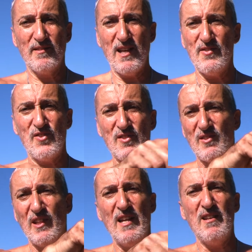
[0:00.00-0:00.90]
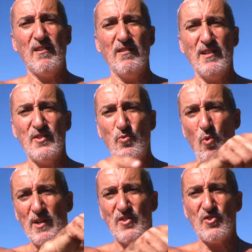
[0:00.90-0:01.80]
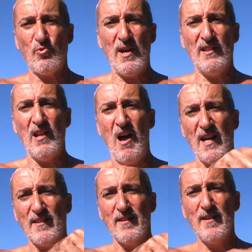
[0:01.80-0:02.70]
Okay, it's just linear. It's one straight line.